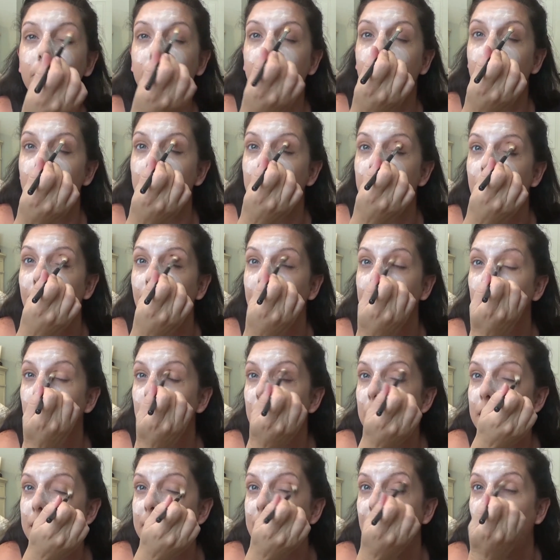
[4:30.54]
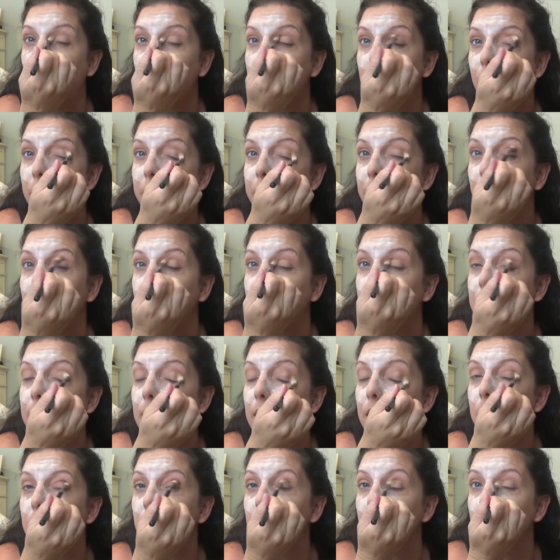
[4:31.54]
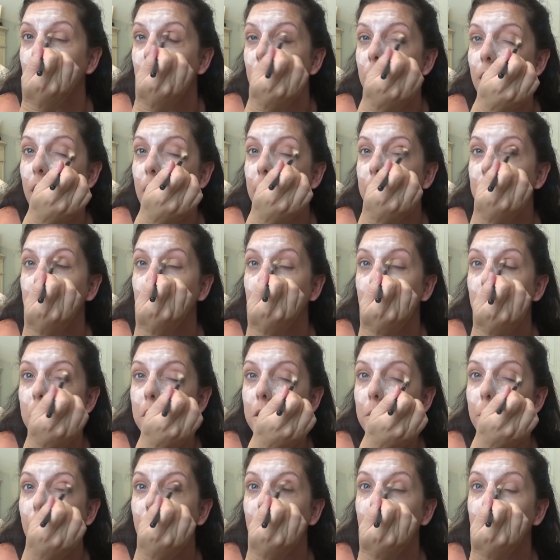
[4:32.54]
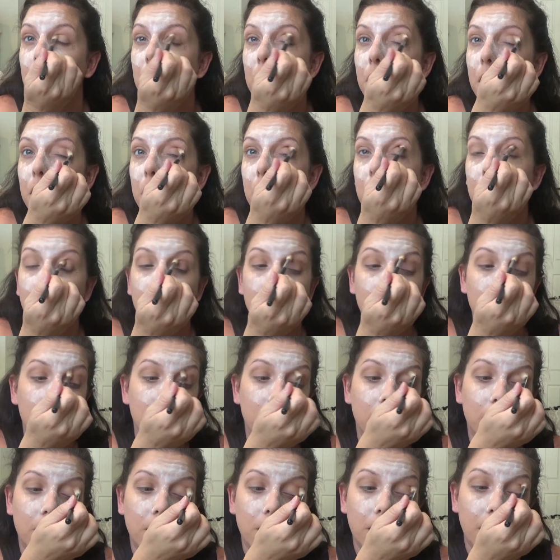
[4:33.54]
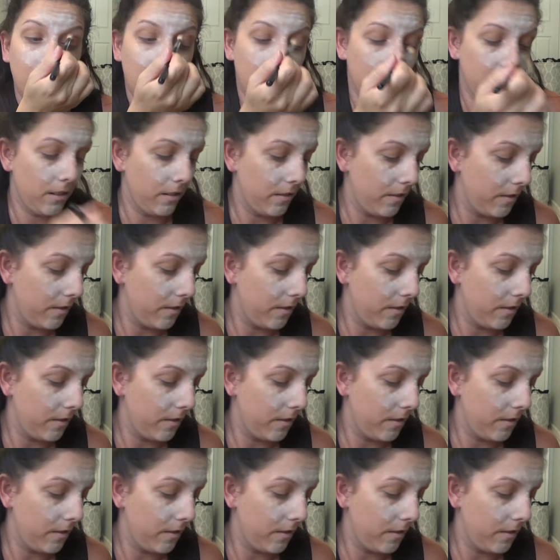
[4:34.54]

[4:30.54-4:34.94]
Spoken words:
And then I always tap off the excess so you don't have a huge amount. No, Ken.